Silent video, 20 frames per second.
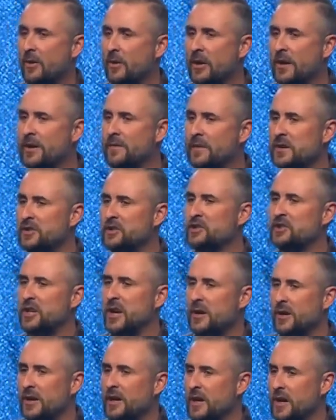or even
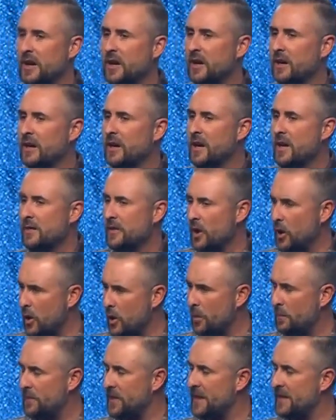sharing the
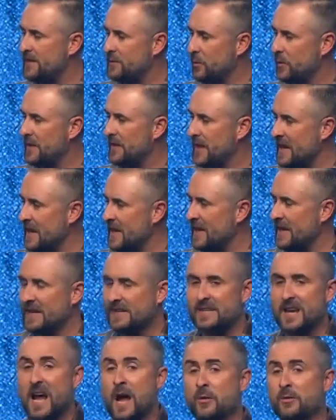hope that's within
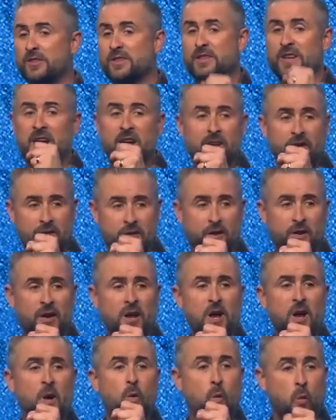us outside of the
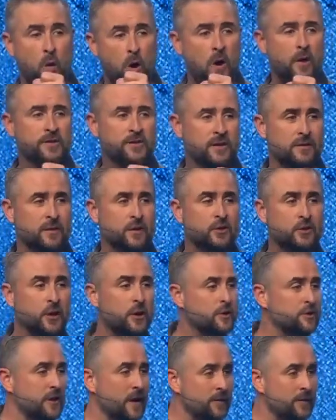walls of the church.